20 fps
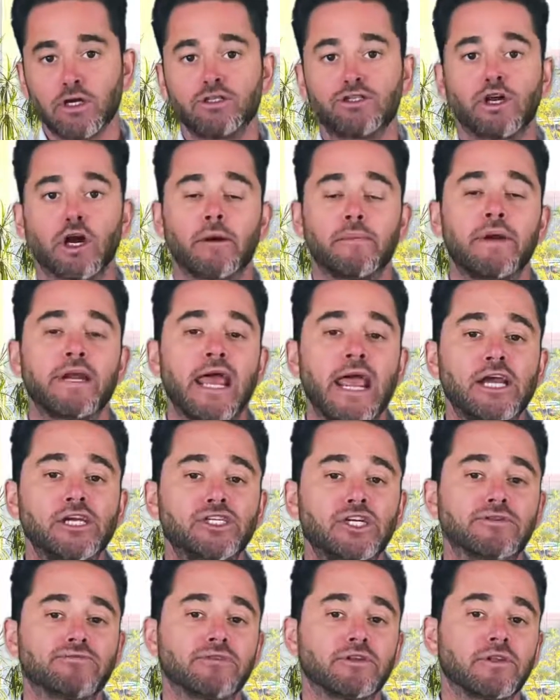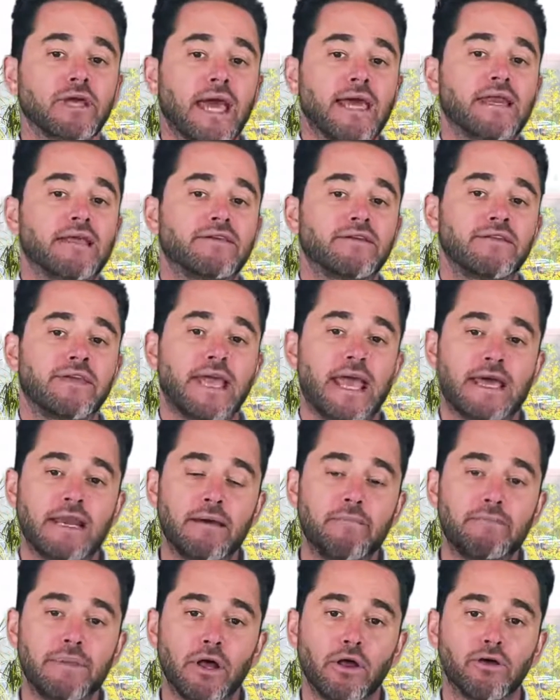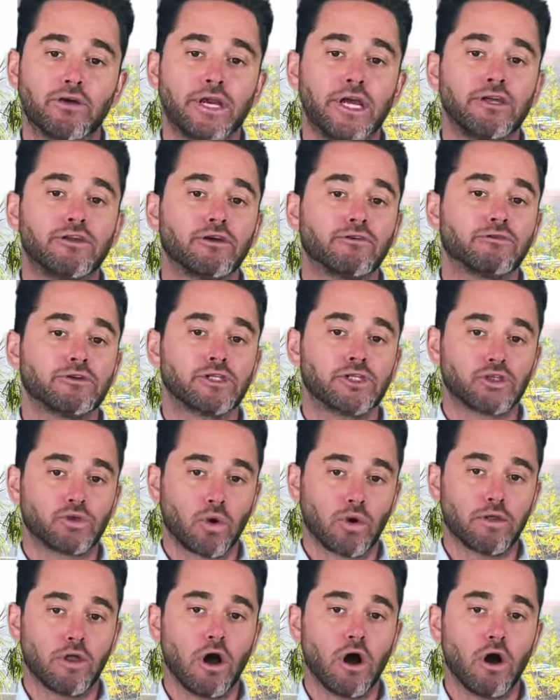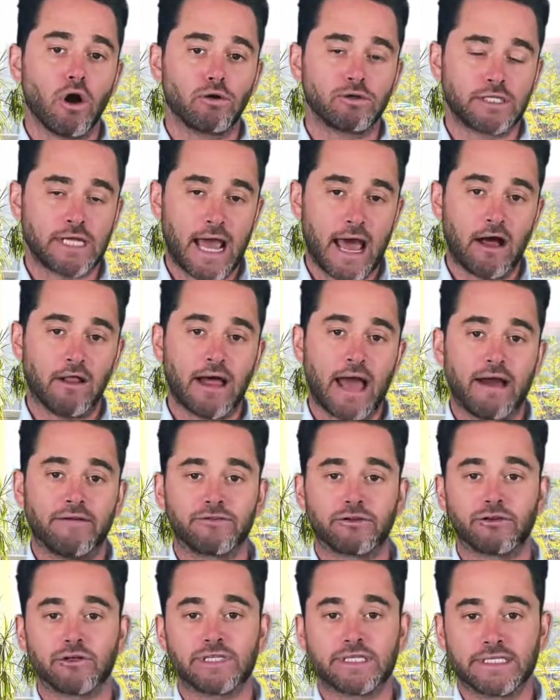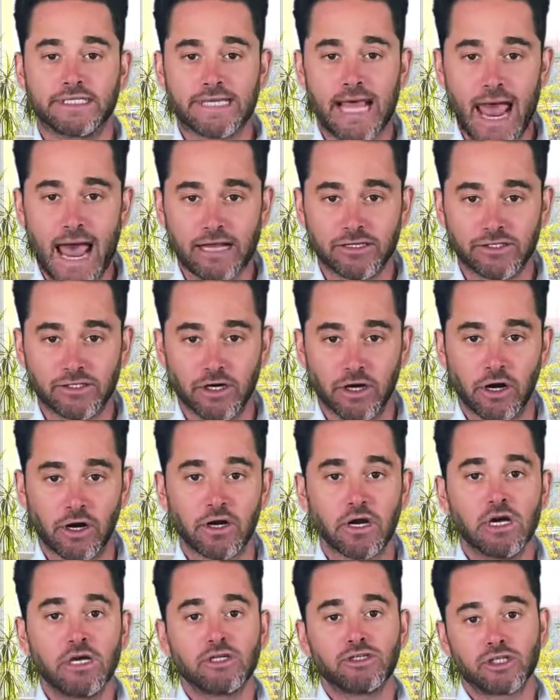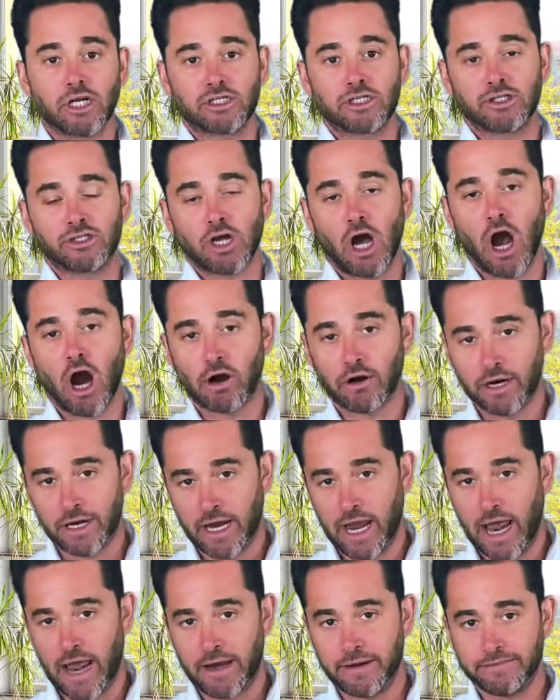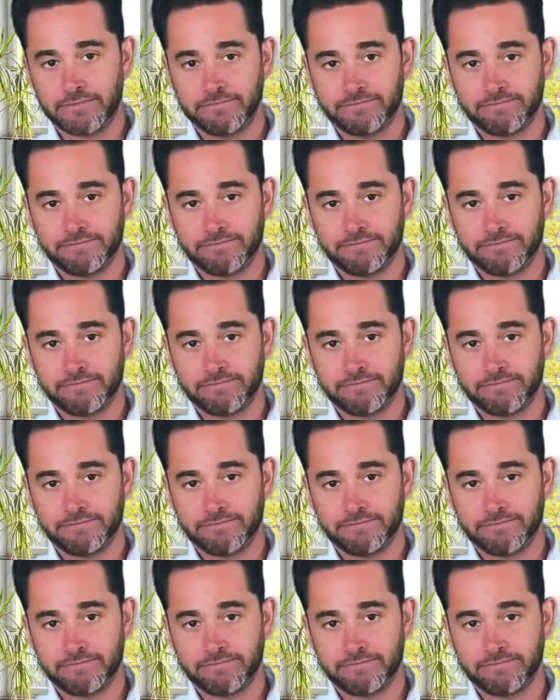termination related to the inability to restore the hotel after a disaster, such as a hurricane.